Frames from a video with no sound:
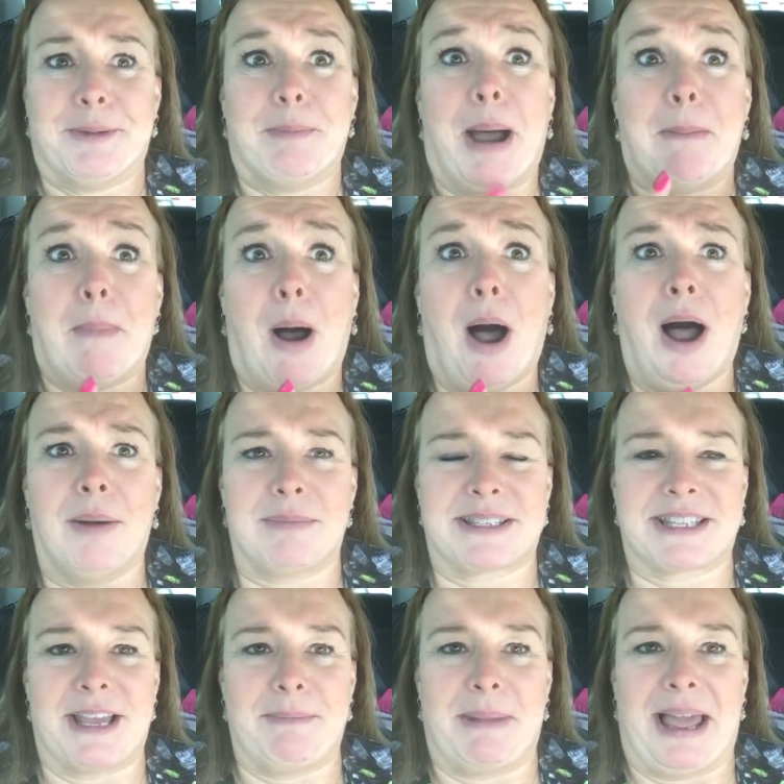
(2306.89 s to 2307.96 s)
my mom
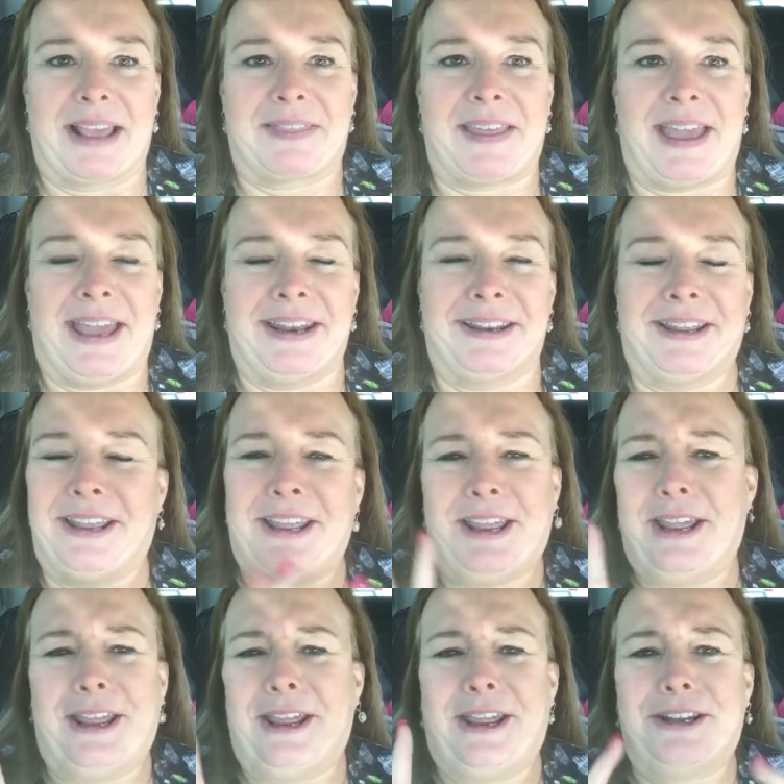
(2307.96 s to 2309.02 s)
something like that,
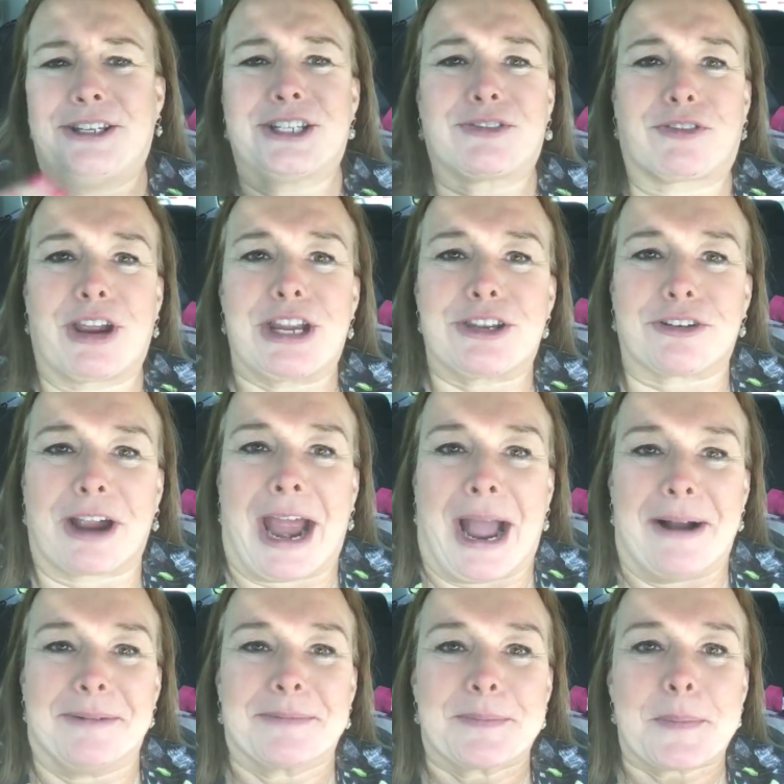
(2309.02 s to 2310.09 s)
it just freaked her
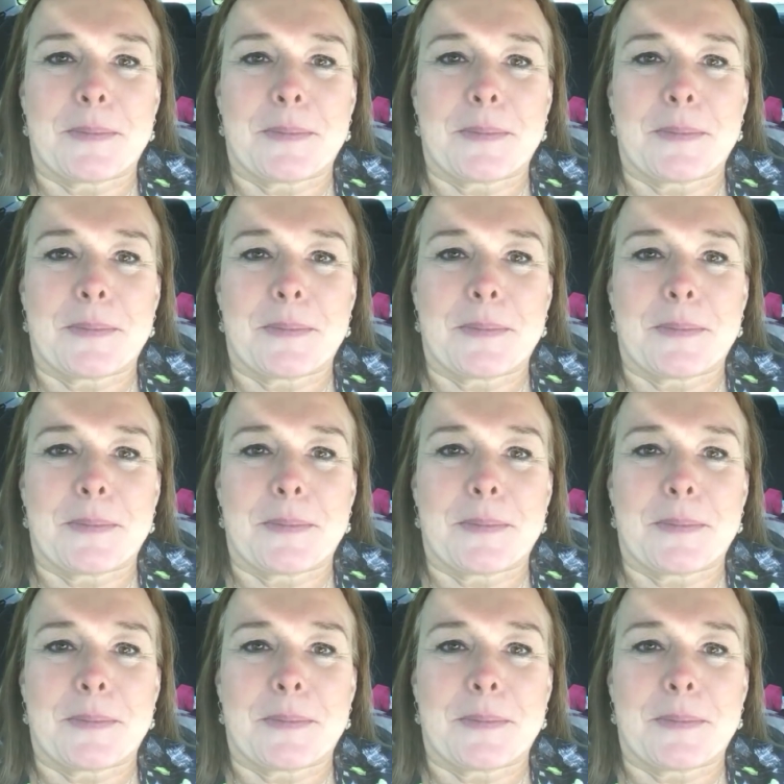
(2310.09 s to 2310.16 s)
out.